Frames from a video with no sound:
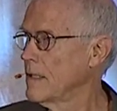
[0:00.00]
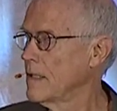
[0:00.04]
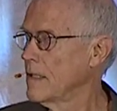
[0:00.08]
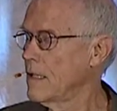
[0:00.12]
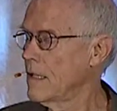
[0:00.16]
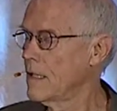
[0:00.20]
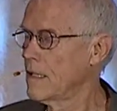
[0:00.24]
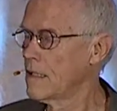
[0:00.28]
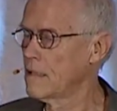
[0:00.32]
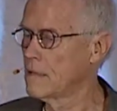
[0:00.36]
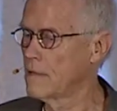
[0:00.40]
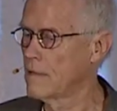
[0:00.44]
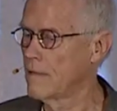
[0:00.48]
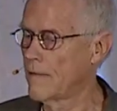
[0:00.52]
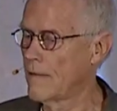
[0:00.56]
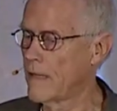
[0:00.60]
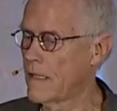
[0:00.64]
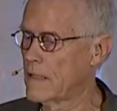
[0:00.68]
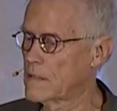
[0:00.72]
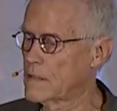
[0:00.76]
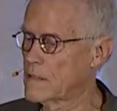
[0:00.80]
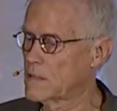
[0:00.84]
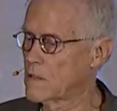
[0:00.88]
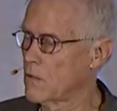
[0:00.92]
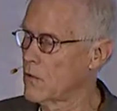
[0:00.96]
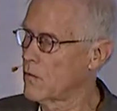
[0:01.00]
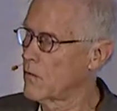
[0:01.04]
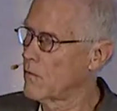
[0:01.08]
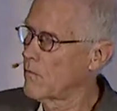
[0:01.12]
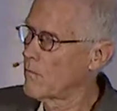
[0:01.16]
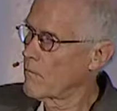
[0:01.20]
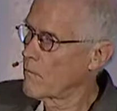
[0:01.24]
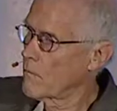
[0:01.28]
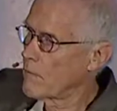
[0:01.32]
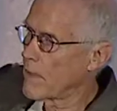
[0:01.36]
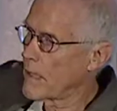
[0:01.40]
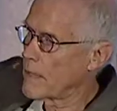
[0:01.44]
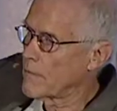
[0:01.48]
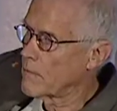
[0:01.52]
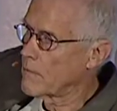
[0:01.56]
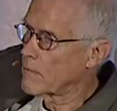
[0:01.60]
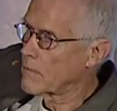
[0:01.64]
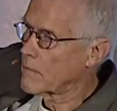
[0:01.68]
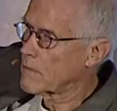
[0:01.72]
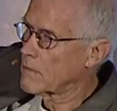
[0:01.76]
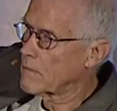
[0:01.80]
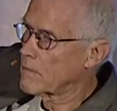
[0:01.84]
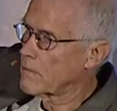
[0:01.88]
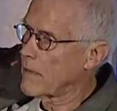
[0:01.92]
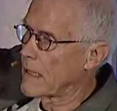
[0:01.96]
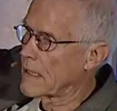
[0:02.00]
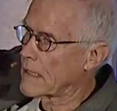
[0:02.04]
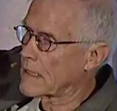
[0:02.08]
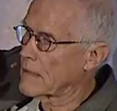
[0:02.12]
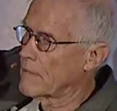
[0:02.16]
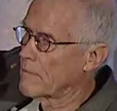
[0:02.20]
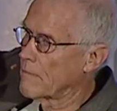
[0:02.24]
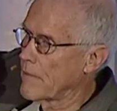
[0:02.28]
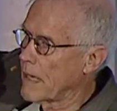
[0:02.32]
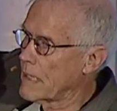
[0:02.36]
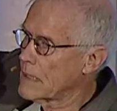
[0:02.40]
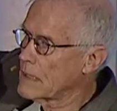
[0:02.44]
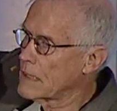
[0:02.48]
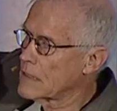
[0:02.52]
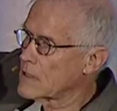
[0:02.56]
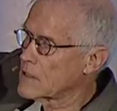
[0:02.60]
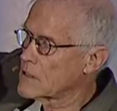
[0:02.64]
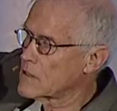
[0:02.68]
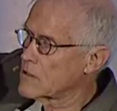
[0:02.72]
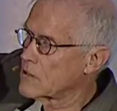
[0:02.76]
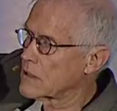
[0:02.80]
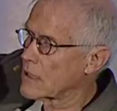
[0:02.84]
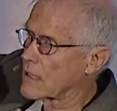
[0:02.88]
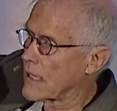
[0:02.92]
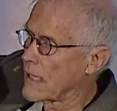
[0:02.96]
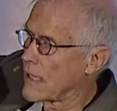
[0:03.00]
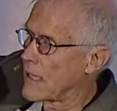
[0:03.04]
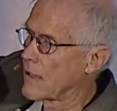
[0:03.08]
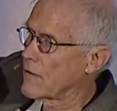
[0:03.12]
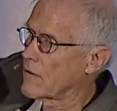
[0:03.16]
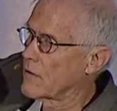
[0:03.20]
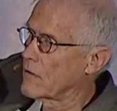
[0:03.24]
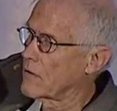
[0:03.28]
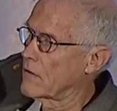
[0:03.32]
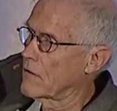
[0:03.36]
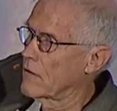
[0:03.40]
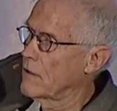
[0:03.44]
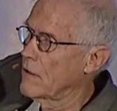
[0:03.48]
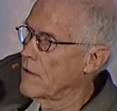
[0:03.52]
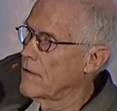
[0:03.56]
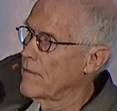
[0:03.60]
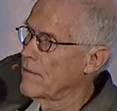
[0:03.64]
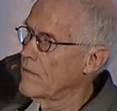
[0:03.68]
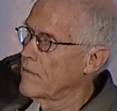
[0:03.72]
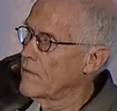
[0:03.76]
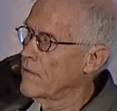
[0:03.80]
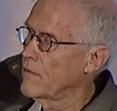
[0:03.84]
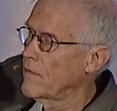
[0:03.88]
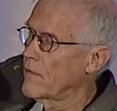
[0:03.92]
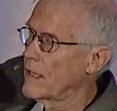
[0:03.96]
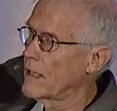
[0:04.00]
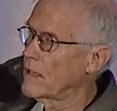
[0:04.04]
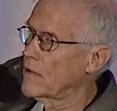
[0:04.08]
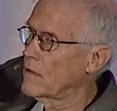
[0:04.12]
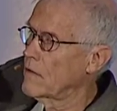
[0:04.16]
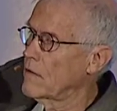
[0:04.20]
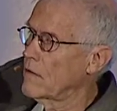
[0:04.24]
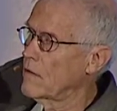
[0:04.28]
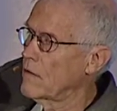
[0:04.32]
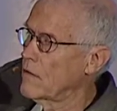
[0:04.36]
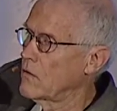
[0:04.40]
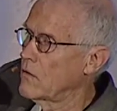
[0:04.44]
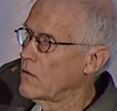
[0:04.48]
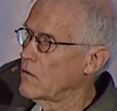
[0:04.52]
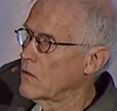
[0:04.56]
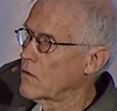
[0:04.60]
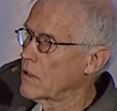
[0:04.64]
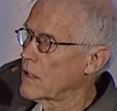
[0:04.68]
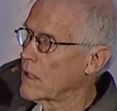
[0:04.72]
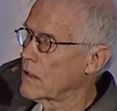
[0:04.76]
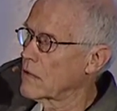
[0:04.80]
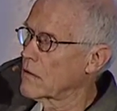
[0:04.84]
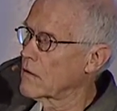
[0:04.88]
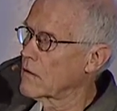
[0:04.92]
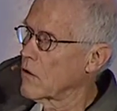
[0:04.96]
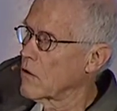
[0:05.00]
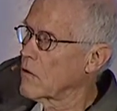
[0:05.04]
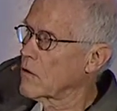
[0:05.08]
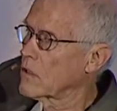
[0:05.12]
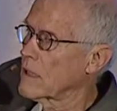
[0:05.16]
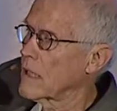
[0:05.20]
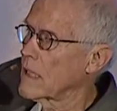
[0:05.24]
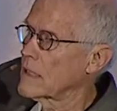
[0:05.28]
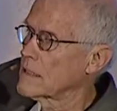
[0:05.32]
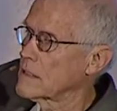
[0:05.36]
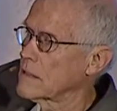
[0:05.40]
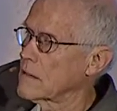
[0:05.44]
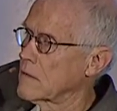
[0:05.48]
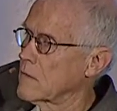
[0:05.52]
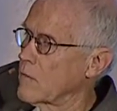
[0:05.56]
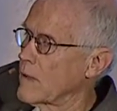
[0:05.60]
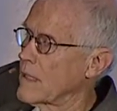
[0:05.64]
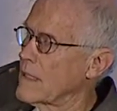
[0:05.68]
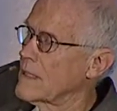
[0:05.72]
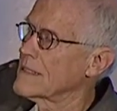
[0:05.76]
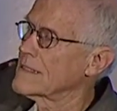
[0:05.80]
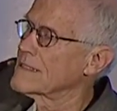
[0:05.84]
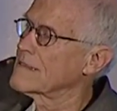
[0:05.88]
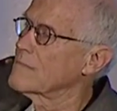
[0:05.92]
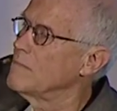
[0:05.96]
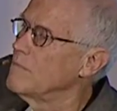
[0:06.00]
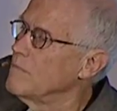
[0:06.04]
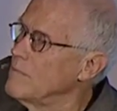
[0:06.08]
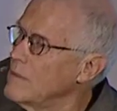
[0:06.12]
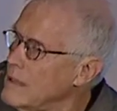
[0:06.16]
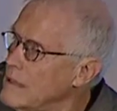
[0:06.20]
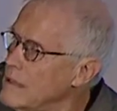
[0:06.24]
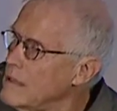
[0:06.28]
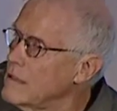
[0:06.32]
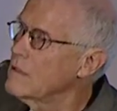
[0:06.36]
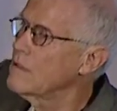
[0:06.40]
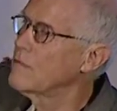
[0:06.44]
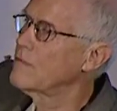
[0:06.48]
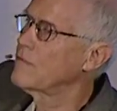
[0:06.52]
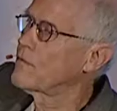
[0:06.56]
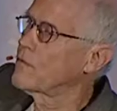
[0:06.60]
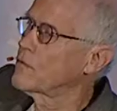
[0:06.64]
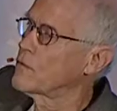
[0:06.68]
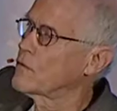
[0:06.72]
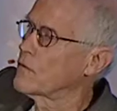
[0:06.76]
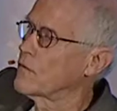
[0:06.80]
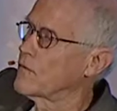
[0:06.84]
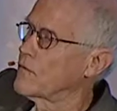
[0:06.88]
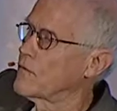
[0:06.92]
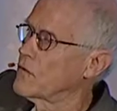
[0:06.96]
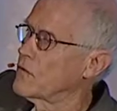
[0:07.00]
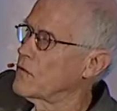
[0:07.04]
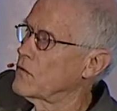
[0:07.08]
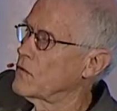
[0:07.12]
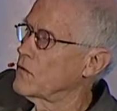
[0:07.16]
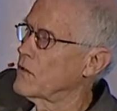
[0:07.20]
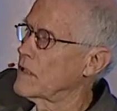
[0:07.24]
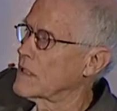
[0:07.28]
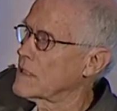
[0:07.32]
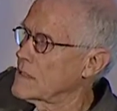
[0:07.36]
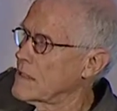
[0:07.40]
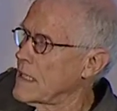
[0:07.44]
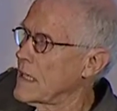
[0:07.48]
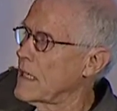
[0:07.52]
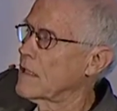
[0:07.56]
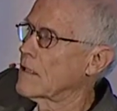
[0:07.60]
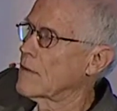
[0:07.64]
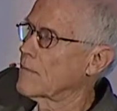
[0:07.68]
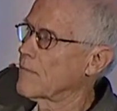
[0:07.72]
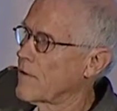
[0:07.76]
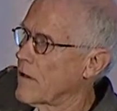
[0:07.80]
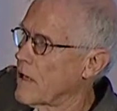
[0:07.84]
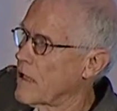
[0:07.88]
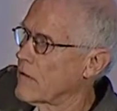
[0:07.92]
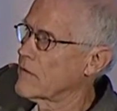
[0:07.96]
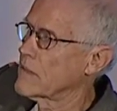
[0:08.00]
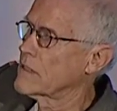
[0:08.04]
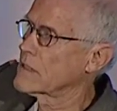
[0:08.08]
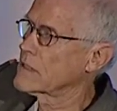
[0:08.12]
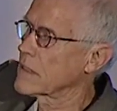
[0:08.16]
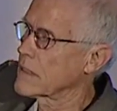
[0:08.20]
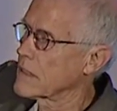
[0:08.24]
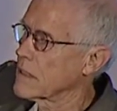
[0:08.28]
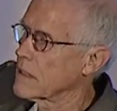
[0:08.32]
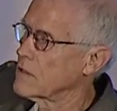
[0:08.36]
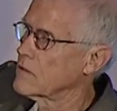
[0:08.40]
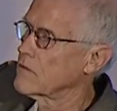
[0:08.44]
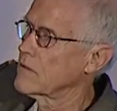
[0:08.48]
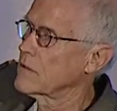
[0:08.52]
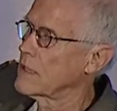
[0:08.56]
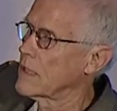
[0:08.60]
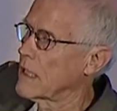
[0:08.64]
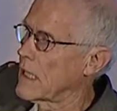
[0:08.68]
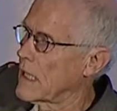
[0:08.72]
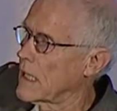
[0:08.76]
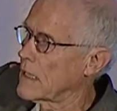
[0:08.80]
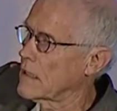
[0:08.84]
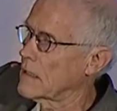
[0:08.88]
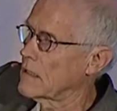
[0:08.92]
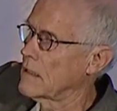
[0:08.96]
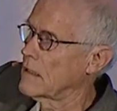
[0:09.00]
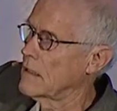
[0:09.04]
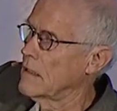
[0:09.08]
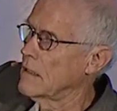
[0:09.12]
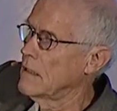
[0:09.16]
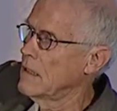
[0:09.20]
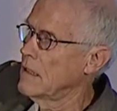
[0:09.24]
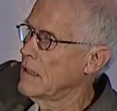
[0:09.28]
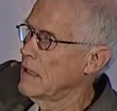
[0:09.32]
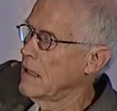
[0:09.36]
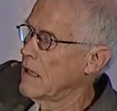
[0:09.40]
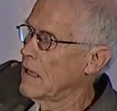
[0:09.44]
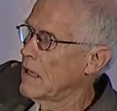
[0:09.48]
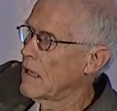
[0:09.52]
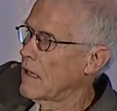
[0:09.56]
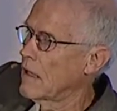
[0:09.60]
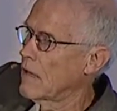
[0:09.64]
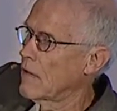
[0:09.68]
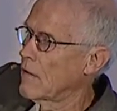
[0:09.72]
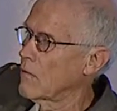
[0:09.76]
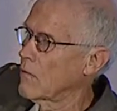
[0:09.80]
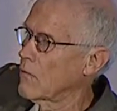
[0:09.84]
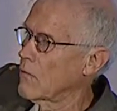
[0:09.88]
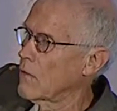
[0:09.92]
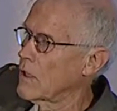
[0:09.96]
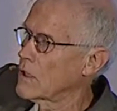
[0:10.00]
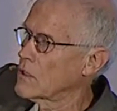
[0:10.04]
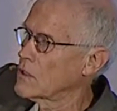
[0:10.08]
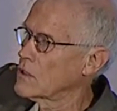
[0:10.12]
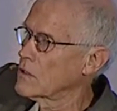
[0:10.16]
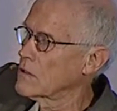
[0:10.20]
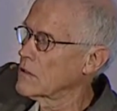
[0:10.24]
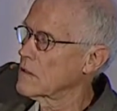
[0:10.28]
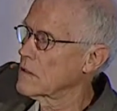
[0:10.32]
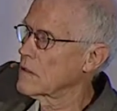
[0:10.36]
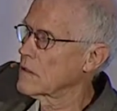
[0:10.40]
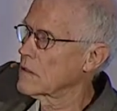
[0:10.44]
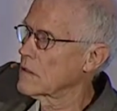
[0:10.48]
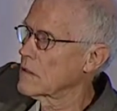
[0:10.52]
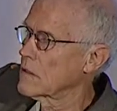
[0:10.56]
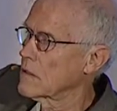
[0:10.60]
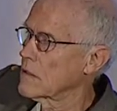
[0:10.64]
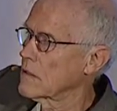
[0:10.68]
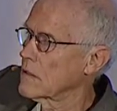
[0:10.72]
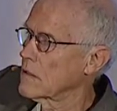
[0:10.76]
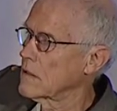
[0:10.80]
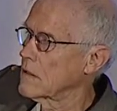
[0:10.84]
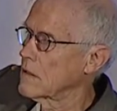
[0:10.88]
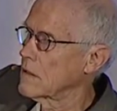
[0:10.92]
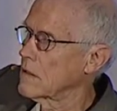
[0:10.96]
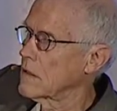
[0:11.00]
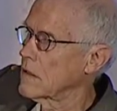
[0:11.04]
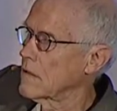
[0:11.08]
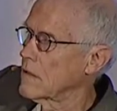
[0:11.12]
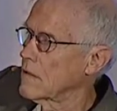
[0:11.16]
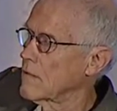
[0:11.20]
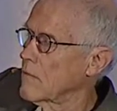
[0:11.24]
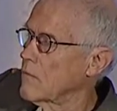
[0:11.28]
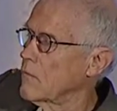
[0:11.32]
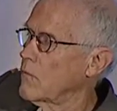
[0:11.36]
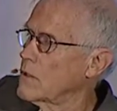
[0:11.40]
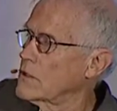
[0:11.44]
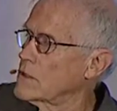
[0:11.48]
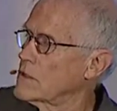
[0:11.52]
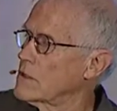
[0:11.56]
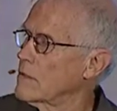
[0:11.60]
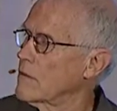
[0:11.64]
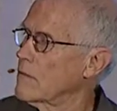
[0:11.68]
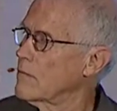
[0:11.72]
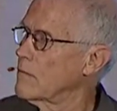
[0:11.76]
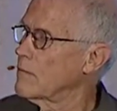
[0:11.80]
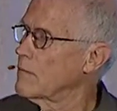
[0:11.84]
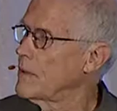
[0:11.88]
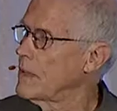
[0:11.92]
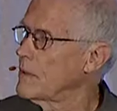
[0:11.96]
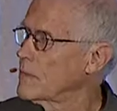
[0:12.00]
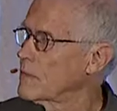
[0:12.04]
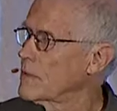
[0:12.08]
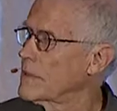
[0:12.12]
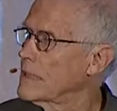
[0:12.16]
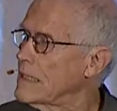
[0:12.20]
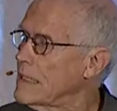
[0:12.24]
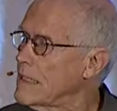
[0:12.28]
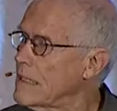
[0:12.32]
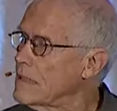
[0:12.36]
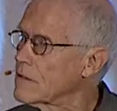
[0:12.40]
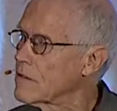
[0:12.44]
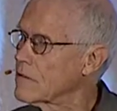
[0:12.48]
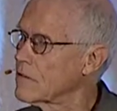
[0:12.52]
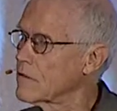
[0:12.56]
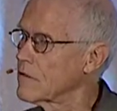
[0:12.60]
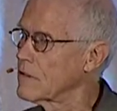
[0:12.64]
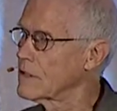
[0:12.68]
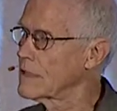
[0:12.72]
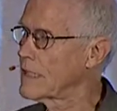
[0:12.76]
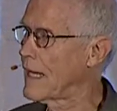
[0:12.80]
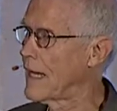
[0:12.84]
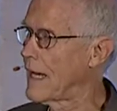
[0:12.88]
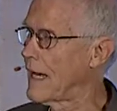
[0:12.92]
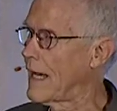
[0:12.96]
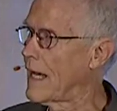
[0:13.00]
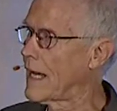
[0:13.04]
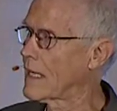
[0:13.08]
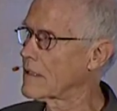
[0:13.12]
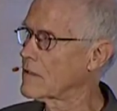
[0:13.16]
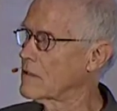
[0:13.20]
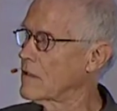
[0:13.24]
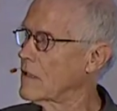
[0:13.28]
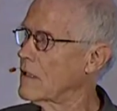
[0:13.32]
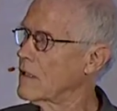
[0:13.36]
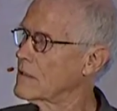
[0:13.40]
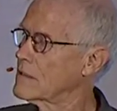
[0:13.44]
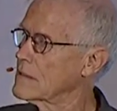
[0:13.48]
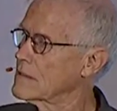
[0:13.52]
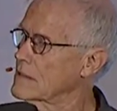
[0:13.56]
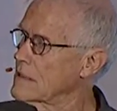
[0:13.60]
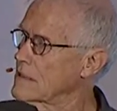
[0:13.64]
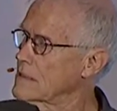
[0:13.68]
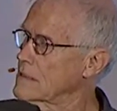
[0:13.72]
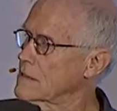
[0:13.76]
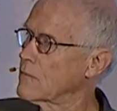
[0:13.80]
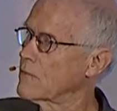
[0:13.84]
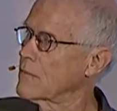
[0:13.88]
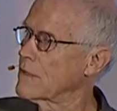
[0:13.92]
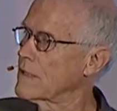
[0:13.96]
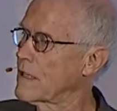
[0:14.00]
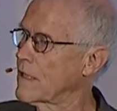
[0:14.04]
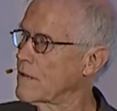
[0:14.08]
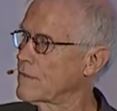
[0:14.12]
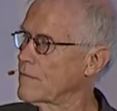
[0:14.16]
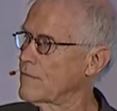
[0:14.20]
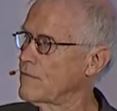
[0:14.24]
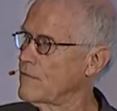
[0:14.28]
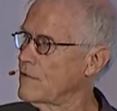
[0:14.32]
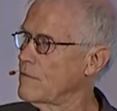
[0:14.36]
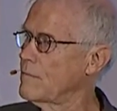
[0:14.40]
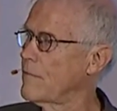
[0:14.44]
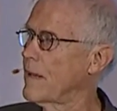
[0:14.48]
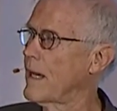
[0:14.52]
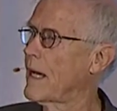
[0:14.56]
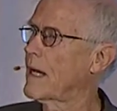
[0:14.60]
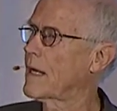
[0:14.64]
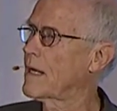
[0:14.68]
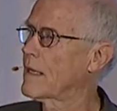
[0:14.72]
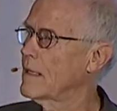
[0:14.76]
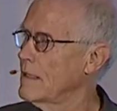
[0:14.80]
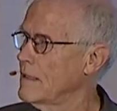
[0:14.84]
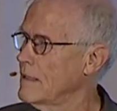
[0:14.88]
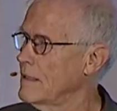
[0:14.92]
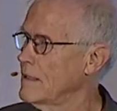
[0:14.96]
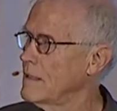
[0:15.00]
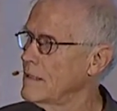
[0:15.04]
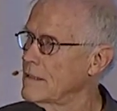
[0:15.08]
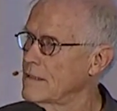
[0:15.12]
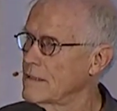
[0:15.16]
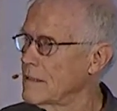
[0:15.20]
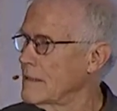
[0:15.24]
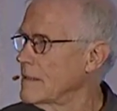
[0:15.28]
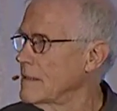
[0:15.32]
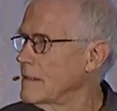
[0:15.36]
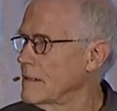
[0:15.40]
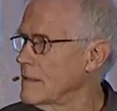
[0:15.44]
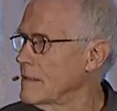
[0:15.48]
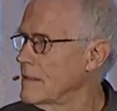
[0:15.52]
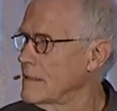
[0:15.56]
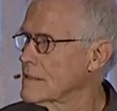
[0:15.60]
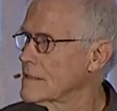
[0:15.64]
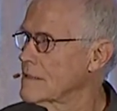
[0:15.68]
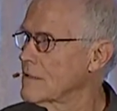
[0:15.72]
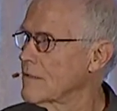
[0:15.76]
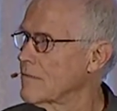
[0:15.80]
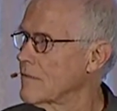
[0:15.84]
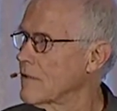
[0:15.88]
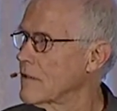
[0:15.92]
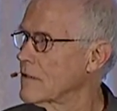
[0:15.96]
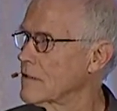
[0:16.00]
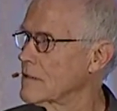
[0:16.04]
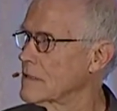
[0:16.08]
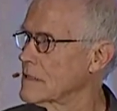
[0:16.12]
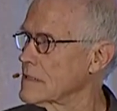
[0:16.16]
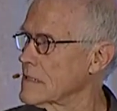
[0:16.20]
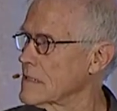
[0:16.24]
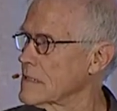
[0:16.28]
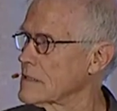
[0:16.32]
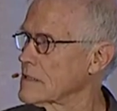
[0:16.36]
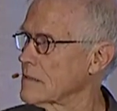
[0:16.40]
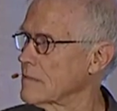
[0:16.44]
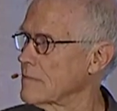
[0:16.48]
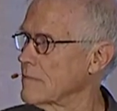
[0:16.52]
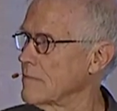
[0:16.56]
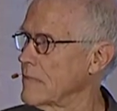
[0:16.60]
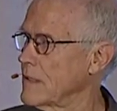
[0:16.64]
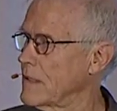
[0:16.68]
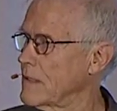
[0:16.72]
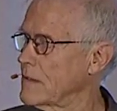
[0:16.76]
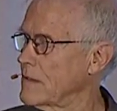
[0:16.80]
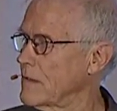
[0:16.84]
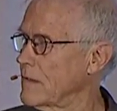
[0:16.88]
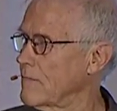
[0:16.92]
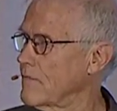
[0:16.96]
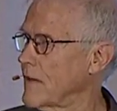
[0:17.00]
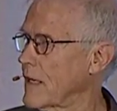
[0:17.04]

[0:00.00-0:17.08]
And, and so by, by combining these two together, then you can localize in a way that's meaningful to a state, a province, a country, an island, uh, which, uh, uh which people need in order to act. A system without feedback isn't a very good system. In